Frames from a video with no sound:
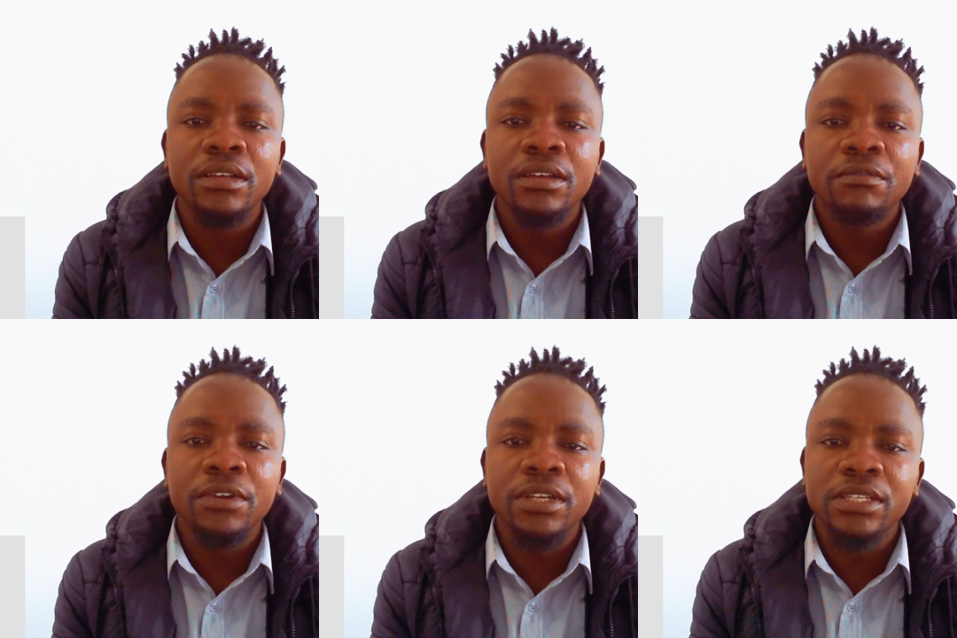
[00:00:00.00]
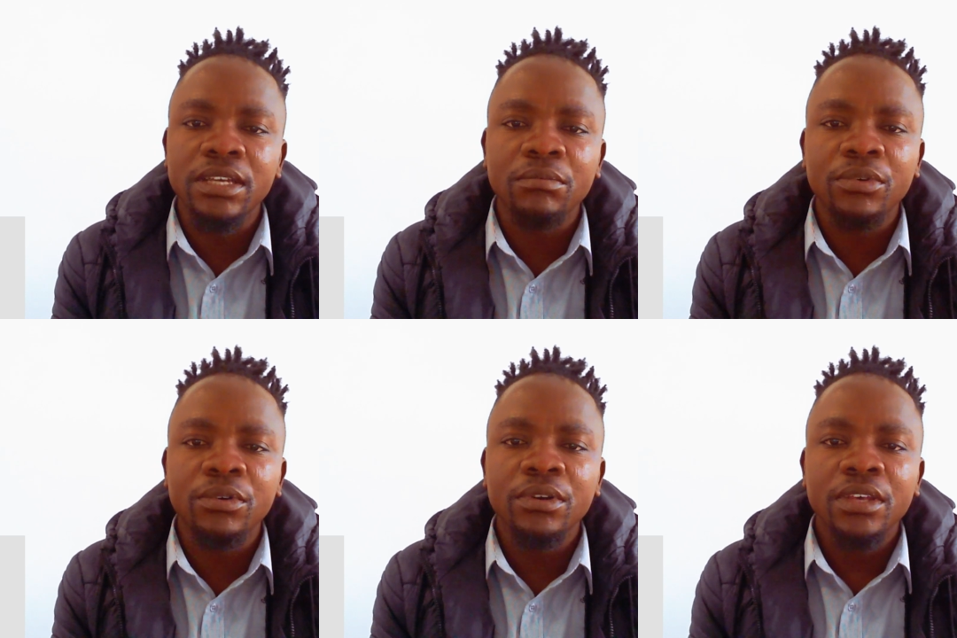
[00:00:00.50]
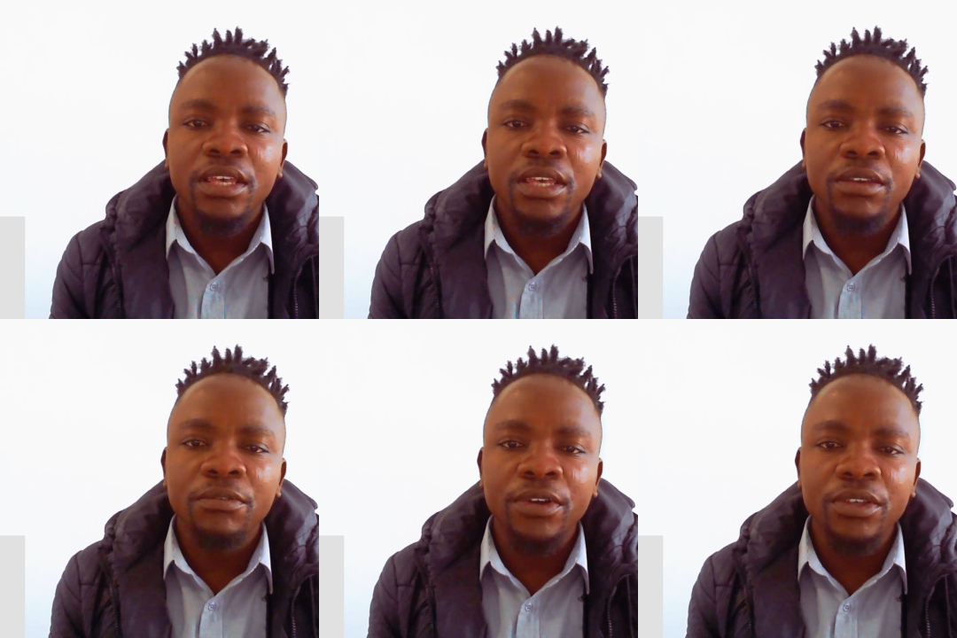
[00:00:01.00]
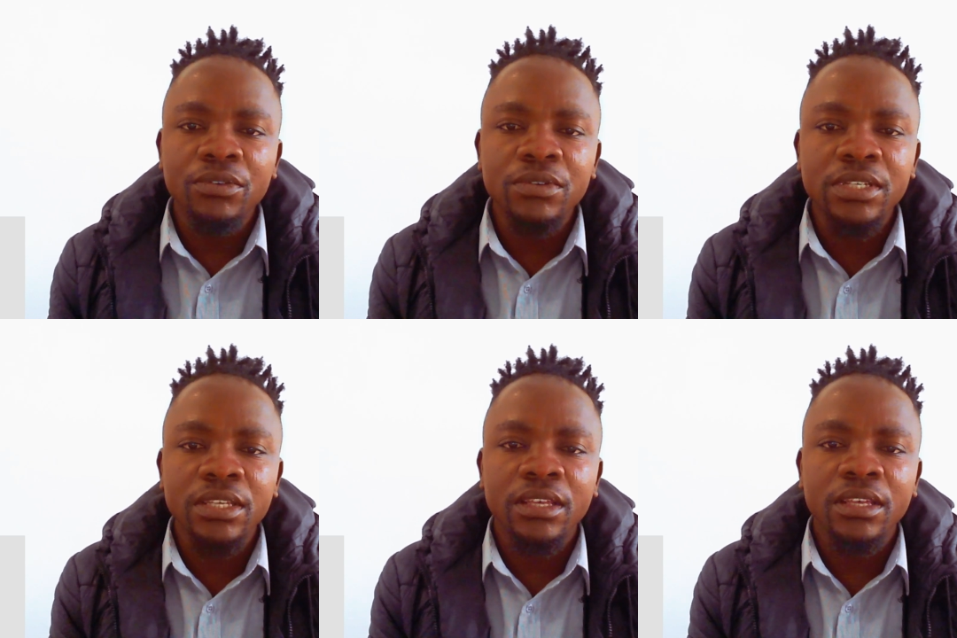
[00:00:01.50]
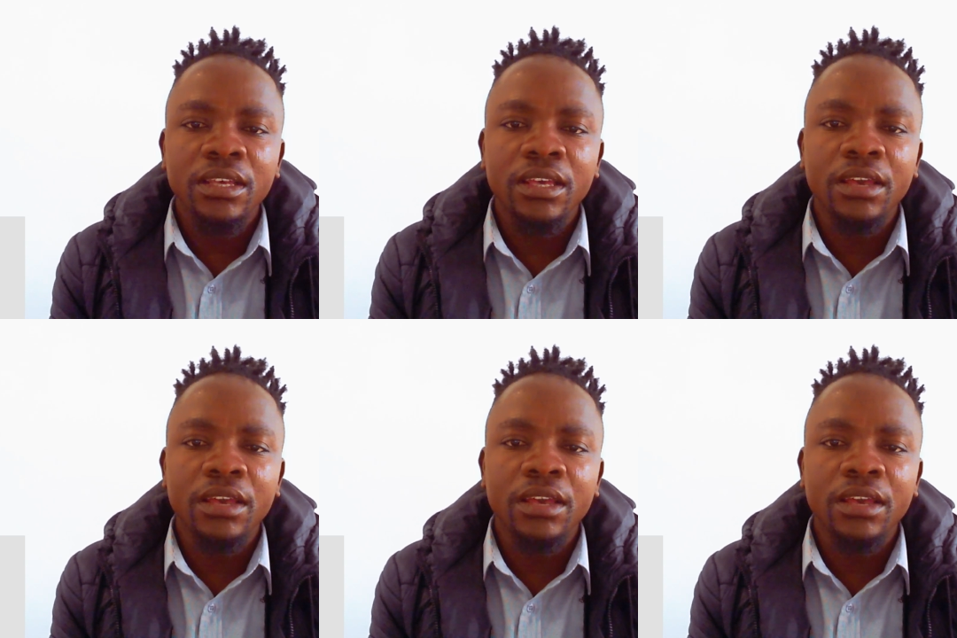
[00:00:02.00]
For example, if we are using